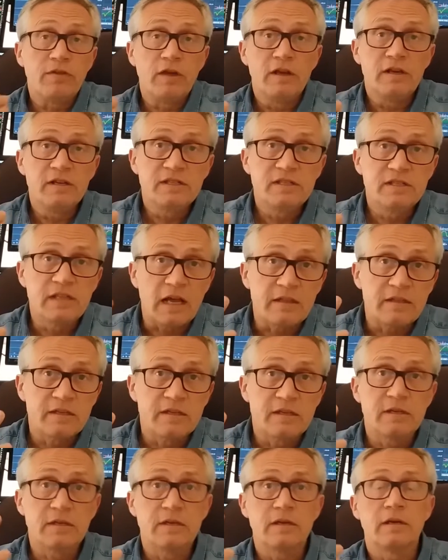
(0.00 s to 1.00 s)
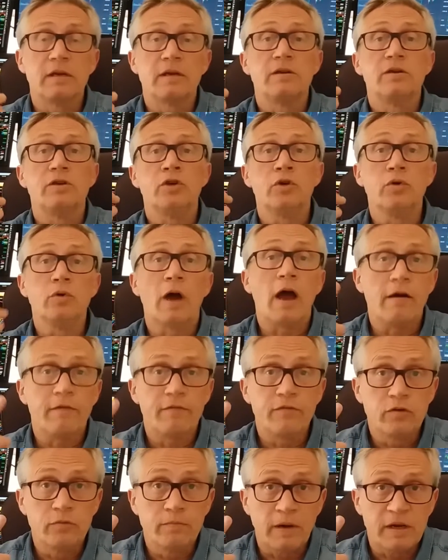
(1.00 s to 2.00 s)
things that you
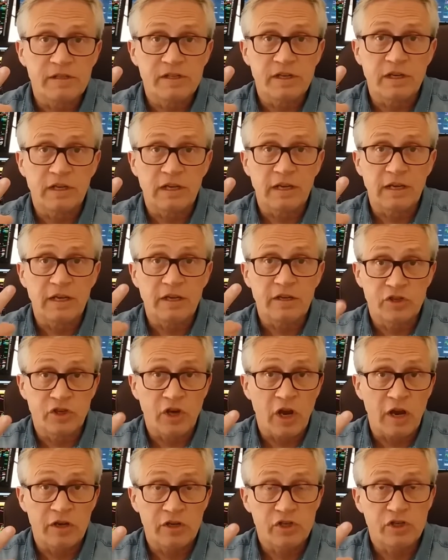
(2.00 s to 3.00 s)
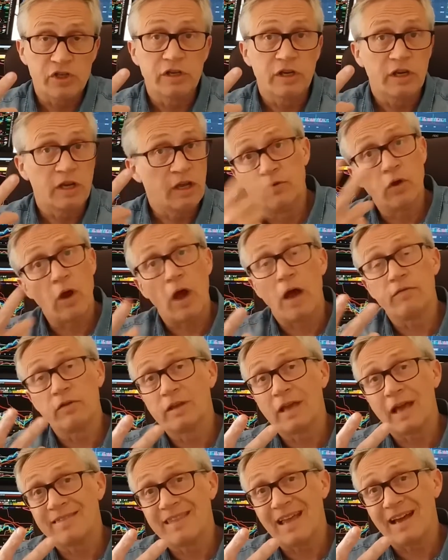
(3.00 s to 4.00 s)
have to basically change if you haven't
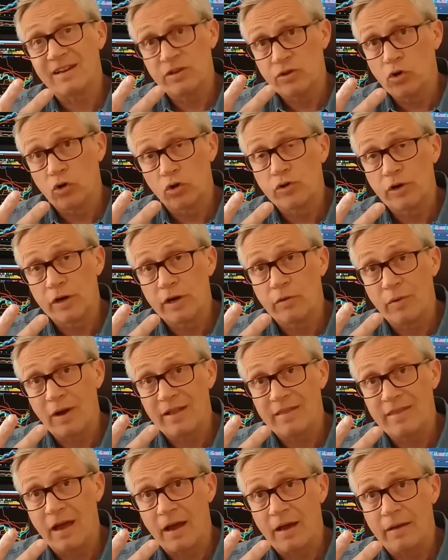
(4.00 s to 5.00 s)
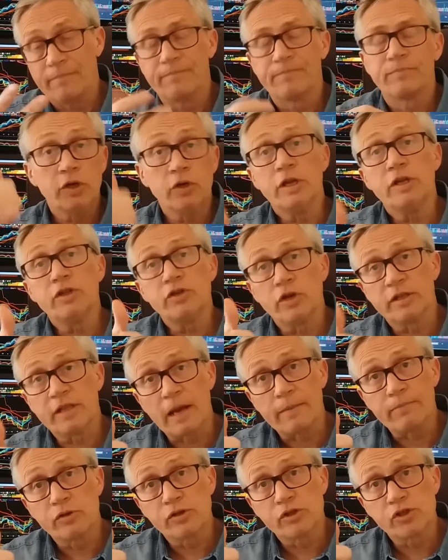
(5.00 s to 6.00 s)
got that in your trading right now. You need to
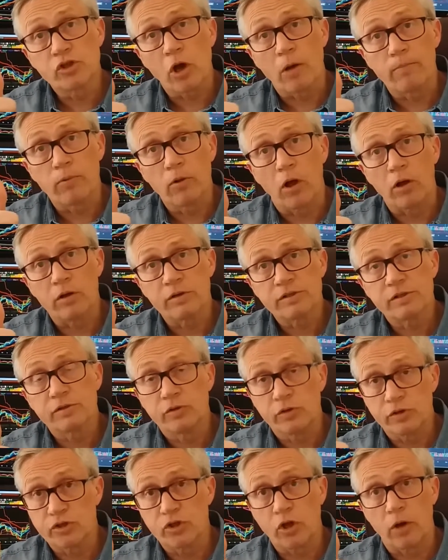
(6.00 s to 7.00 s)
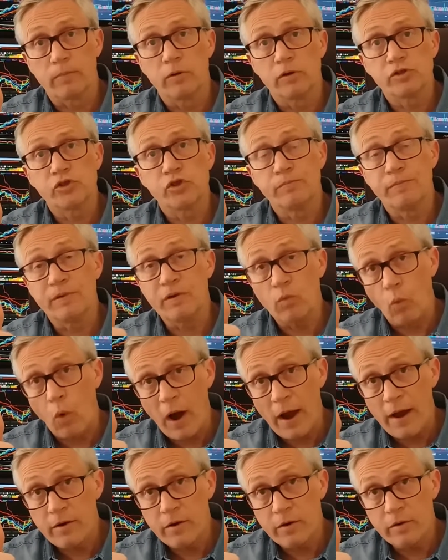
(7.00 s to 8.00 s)
adapt your stop loss. Your stop loss should be
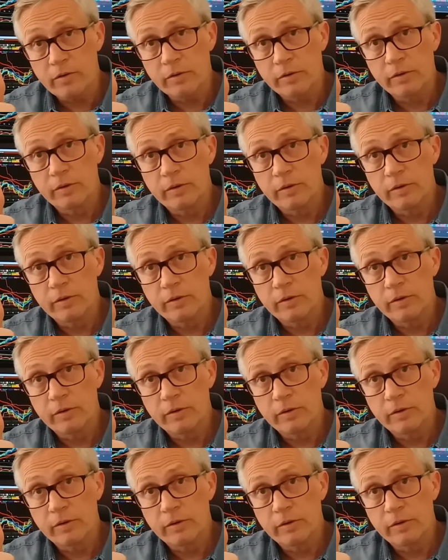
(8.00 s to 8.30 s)
wider,